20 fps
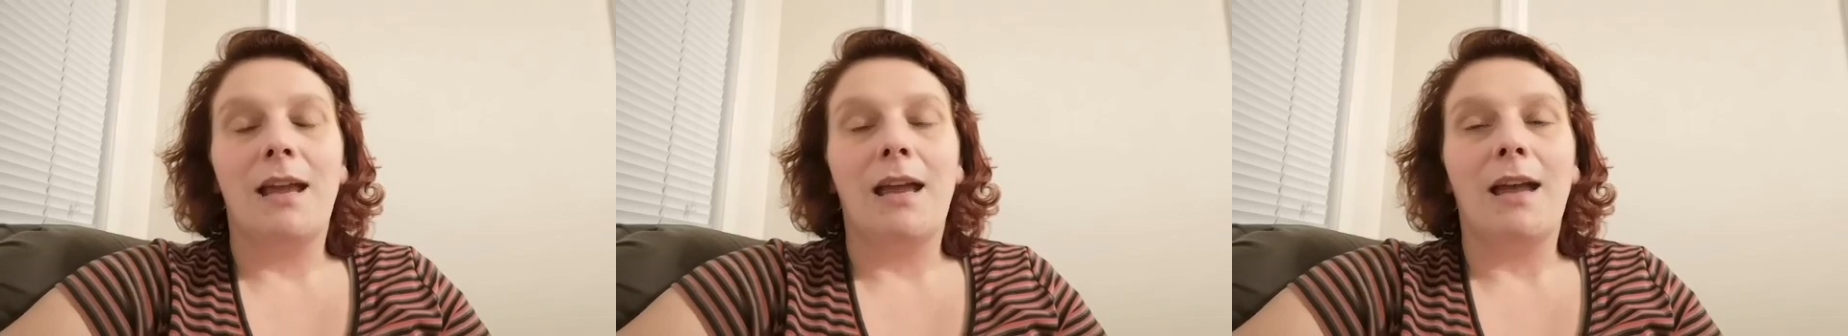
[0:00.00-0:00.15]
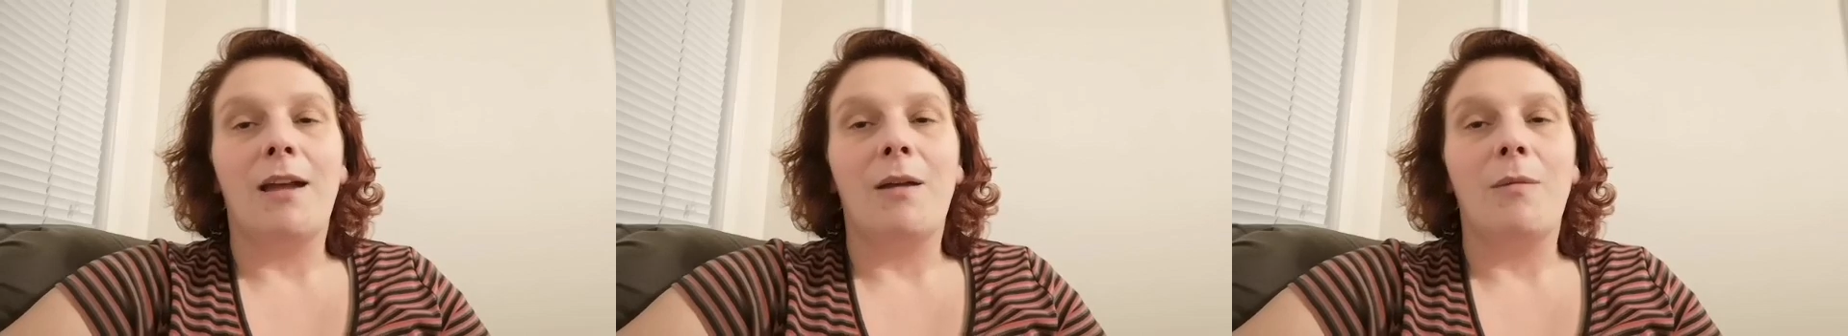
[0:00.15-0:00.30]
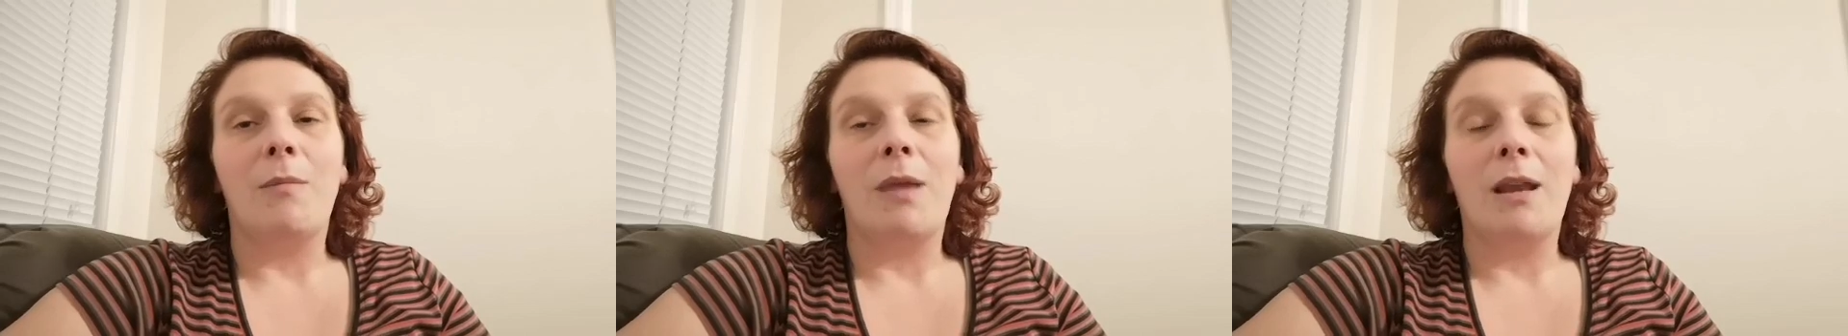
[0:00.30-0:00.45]

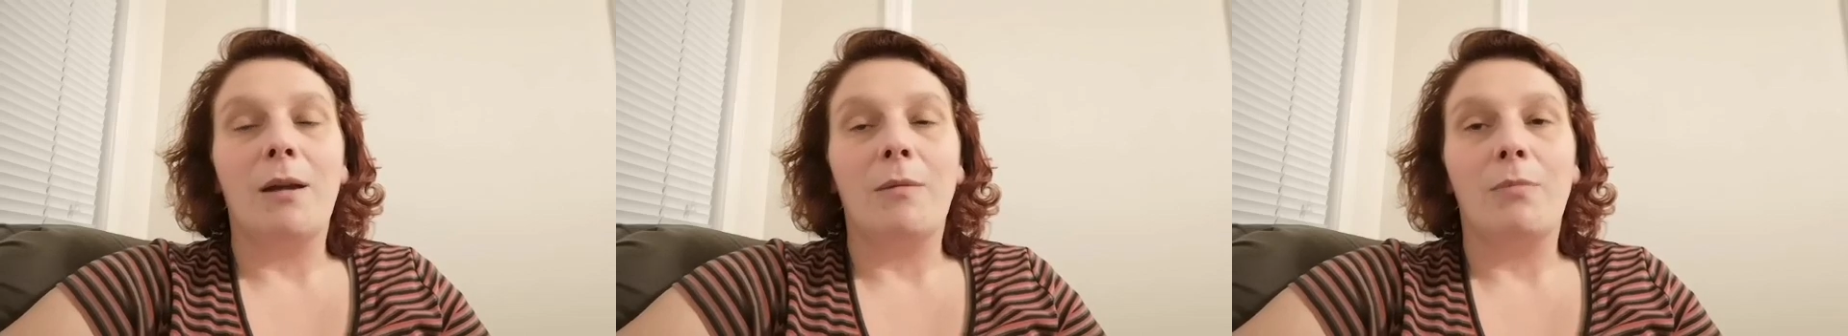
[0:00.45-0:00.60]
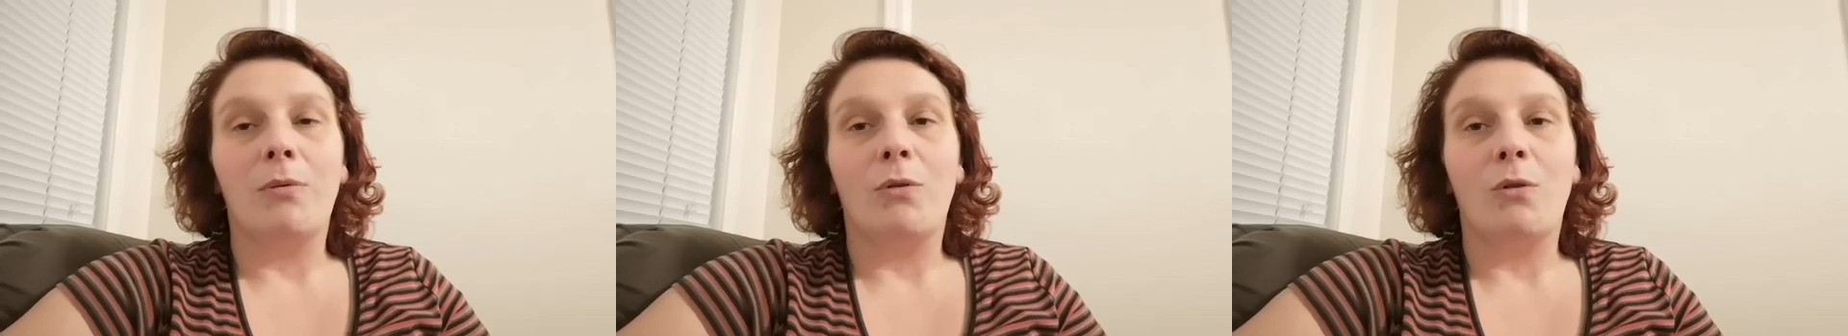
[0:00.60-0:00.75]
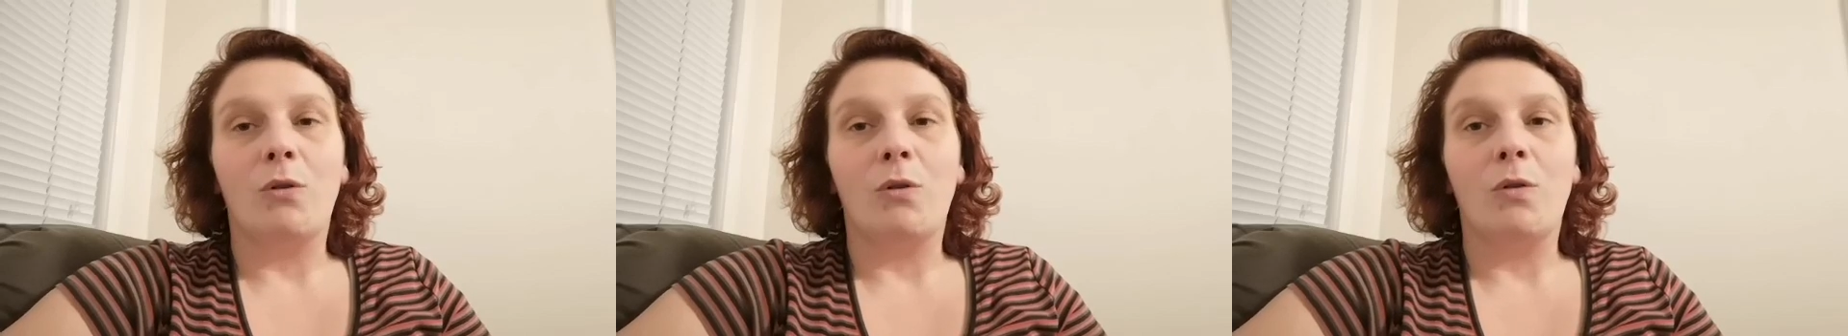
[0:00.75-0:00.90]
and
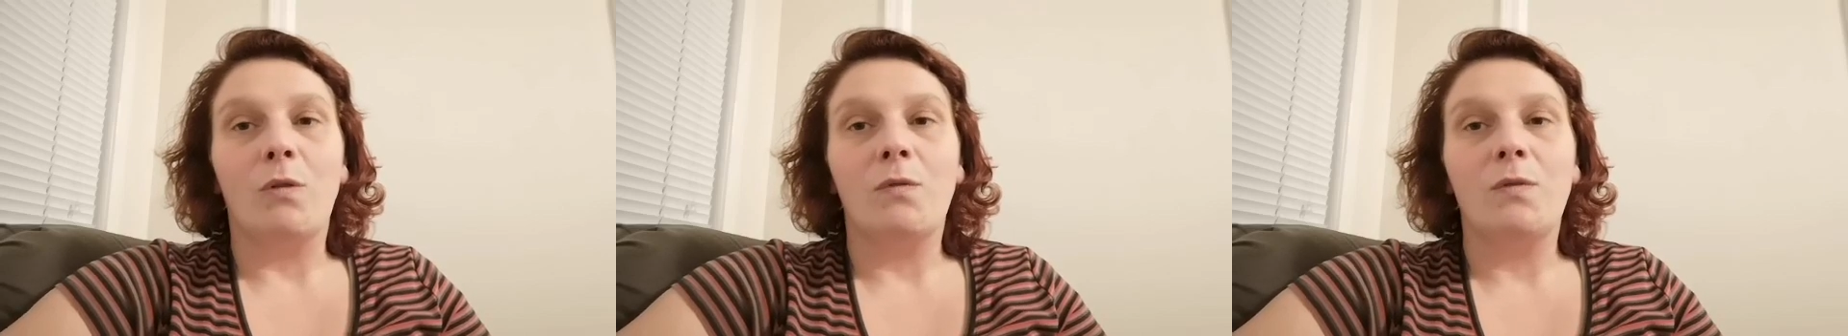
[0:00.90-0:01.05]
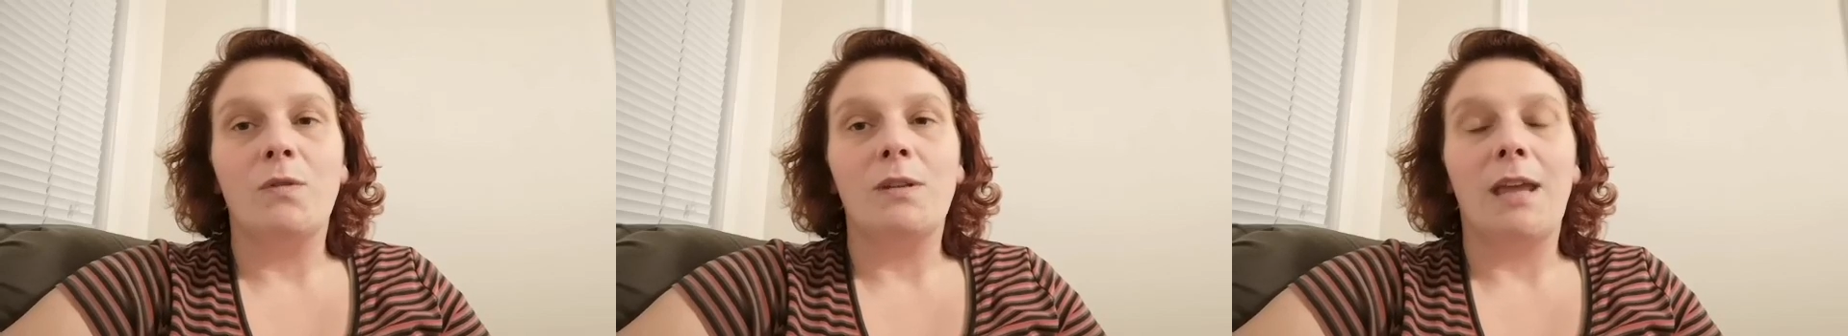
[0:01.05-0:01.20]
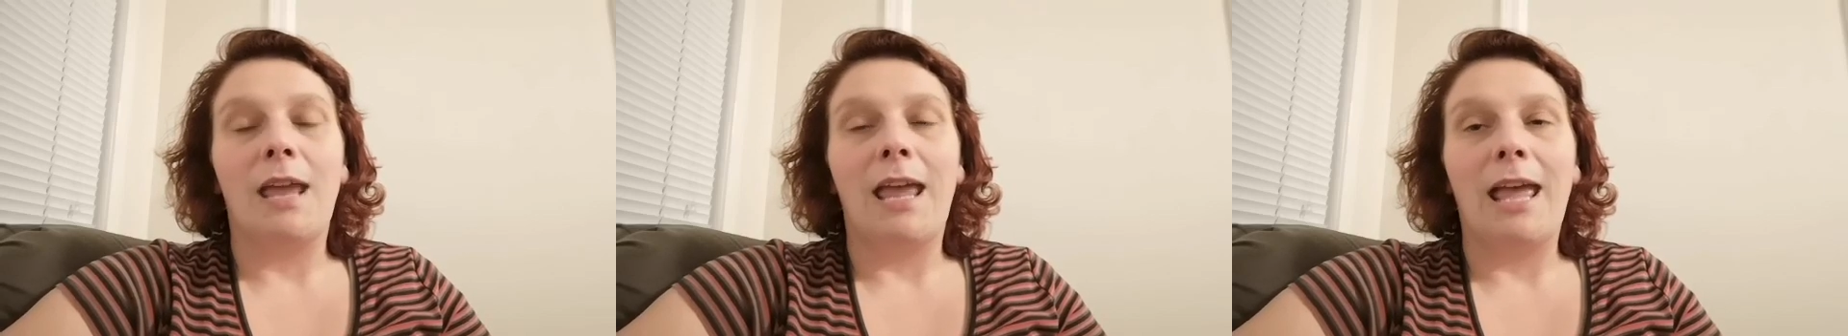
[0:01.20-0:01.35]

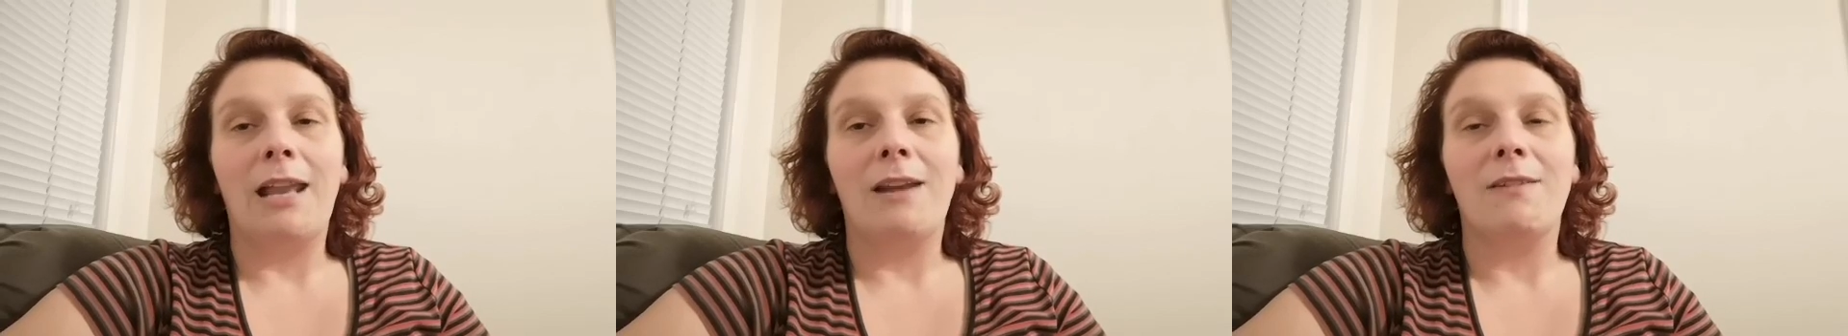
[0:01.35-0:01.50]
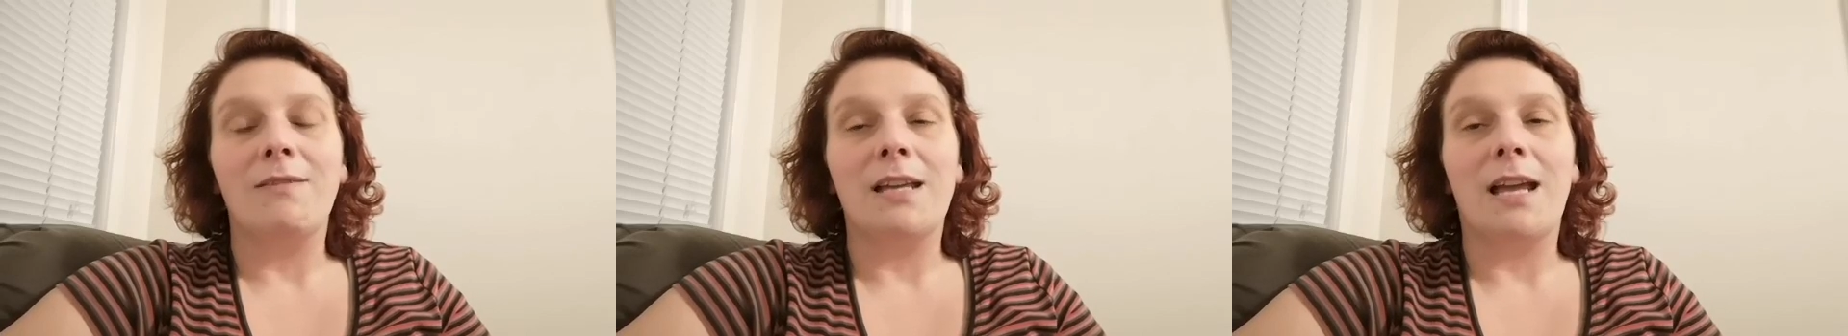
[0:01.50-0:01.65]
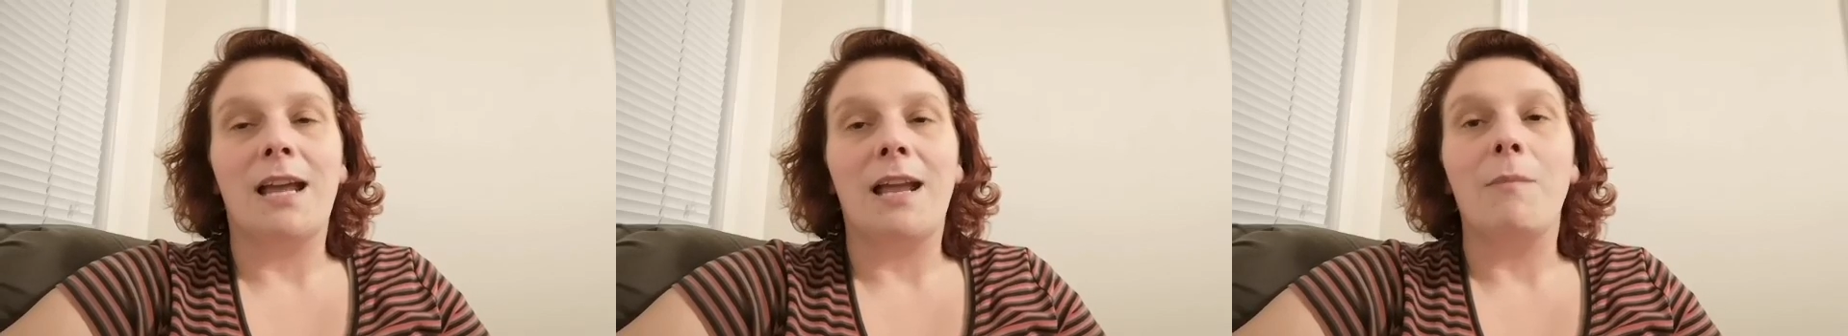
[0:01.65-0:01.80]
approved ahead
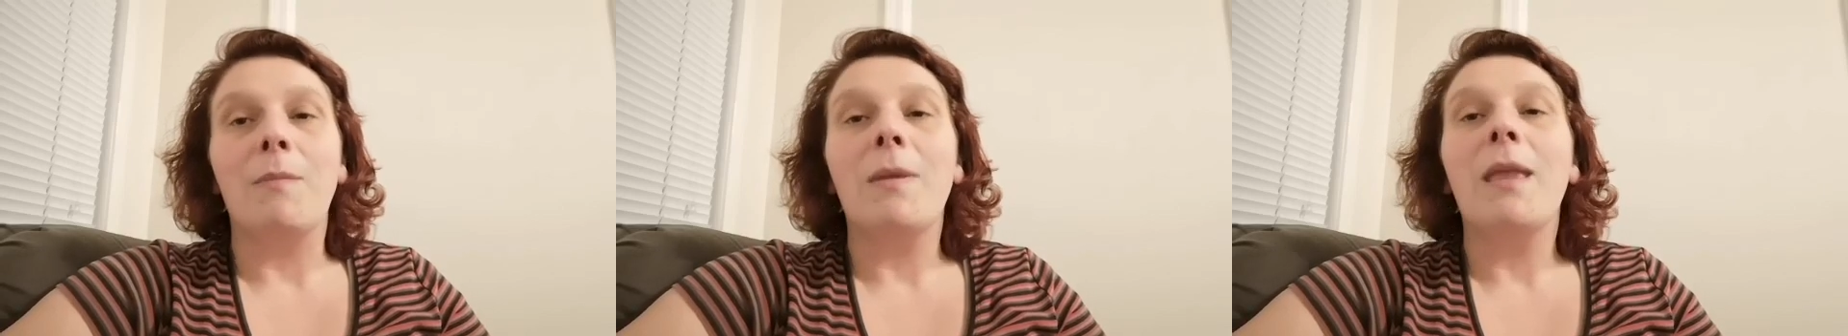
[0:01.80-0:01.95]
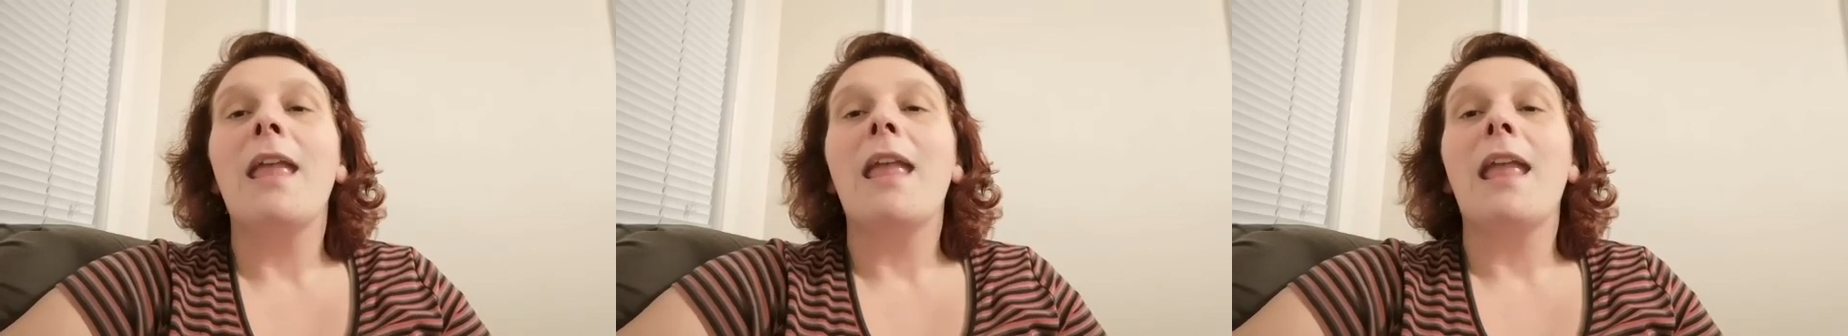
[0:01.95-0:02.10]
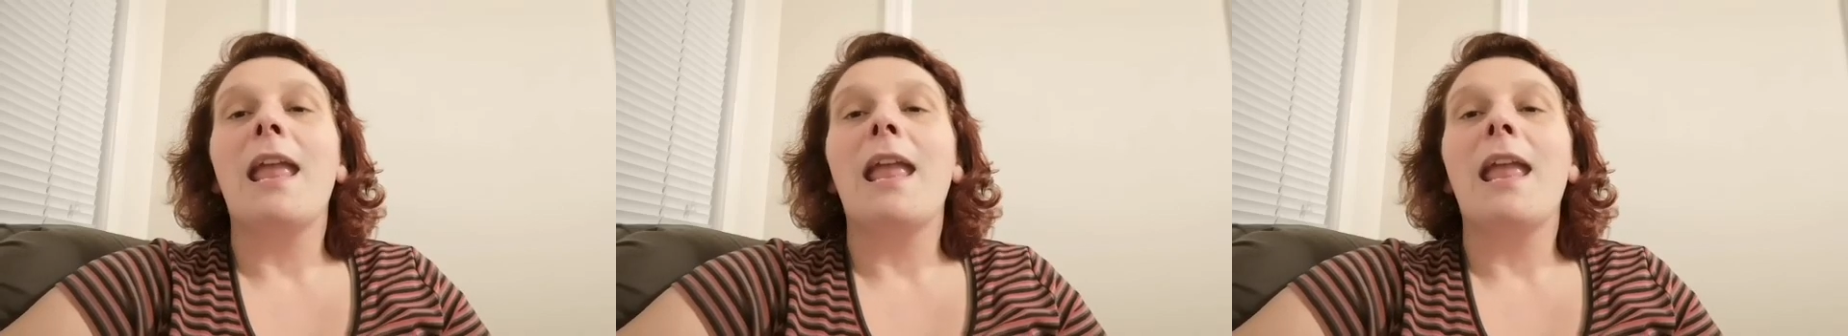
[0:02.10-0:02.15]
of time,